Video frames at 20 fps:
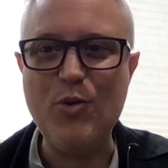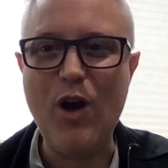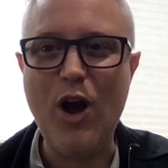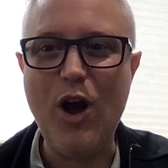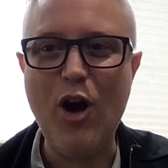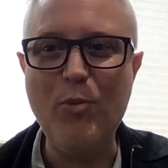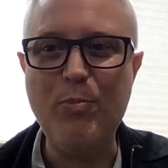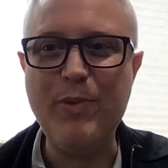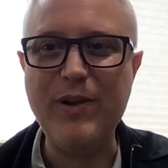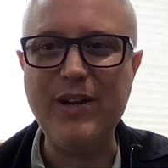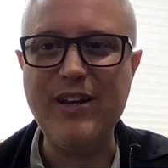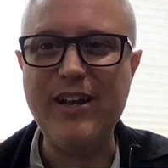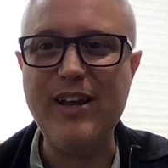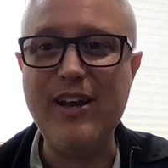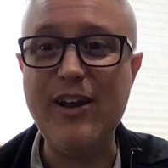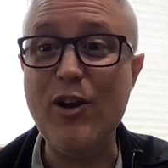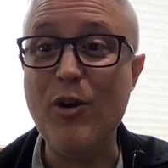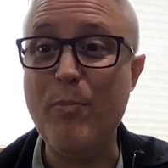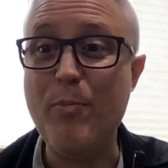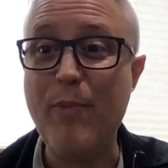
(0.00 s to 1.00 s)
hoping to
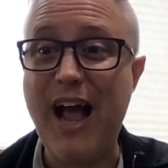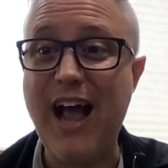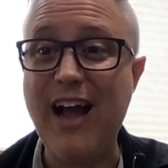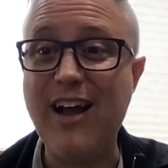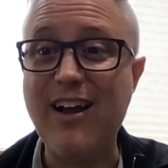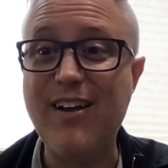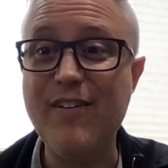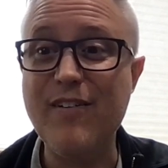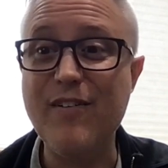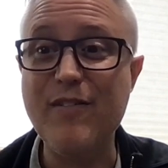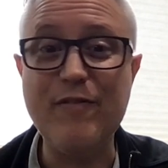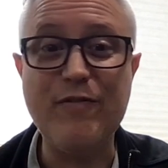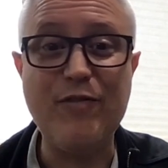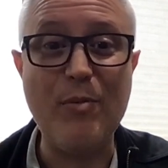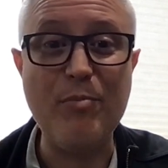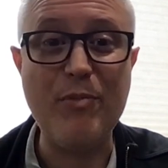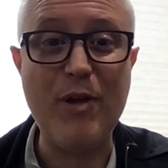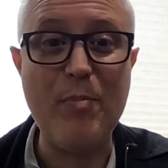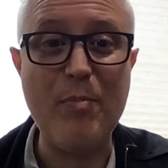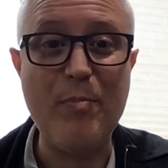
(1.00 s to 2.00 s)
hear back
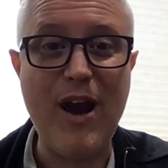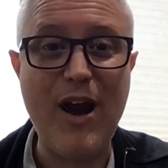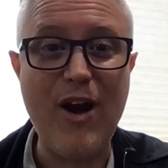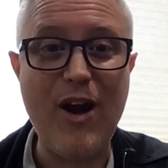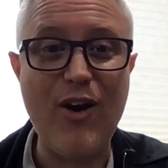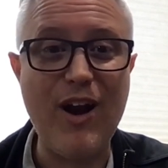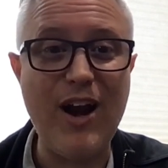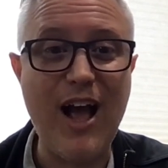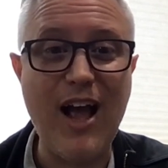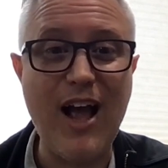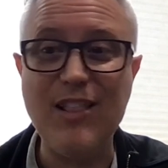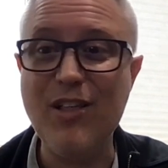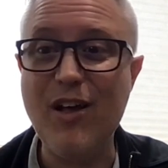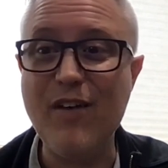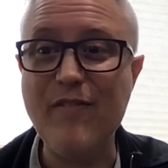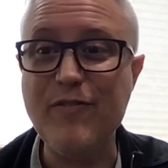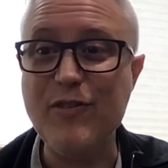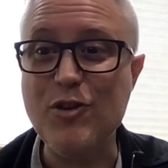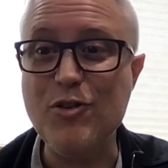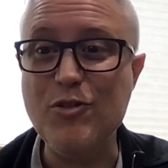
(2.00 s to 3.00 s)
from their parent, "I
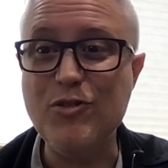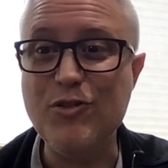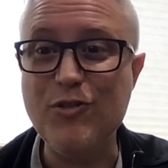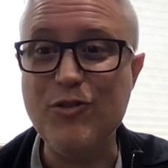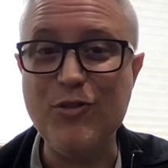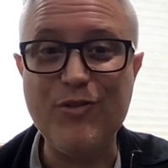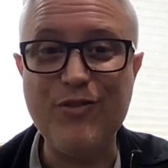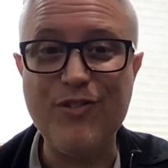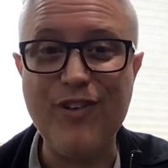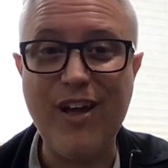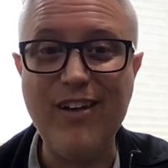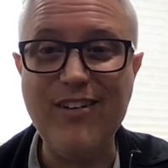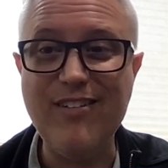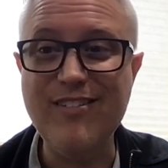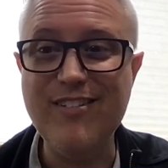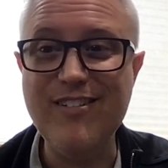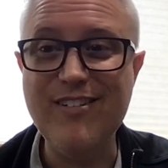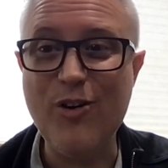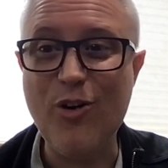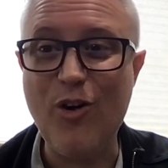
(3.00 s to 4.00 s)
love you too, son"?
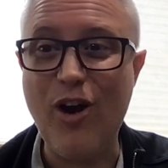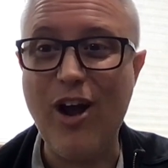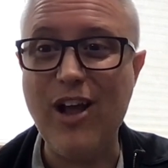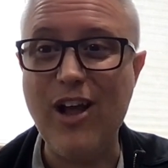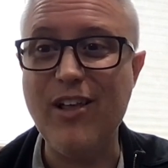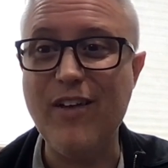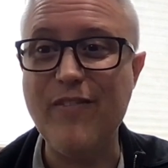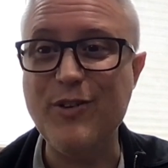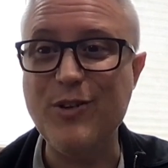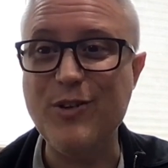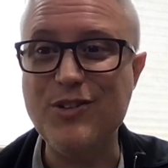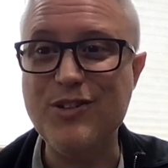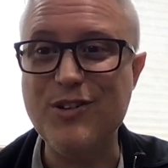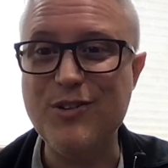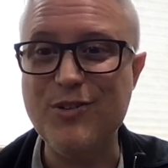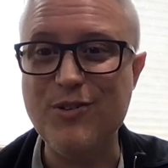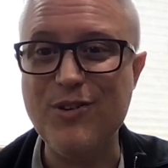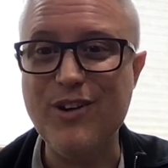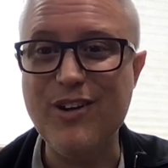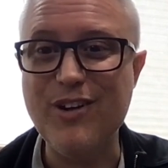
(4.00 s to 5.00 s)
Mm-hmm love you
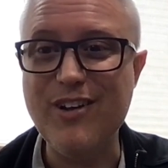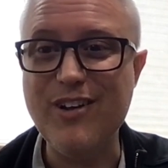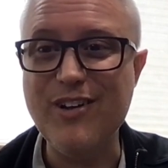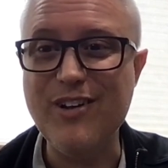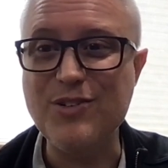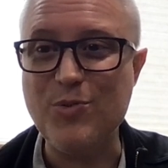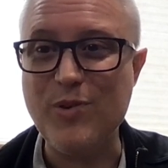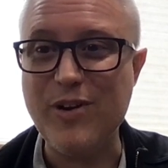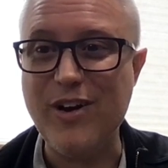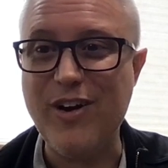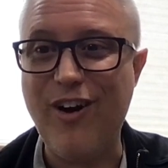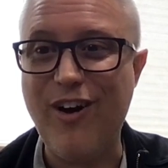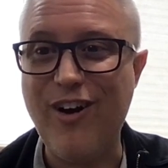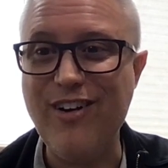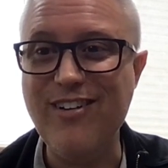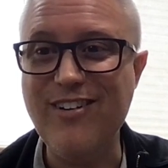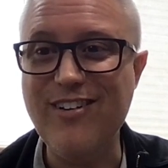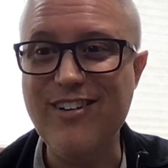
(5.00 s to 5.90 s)
too, sweetheart.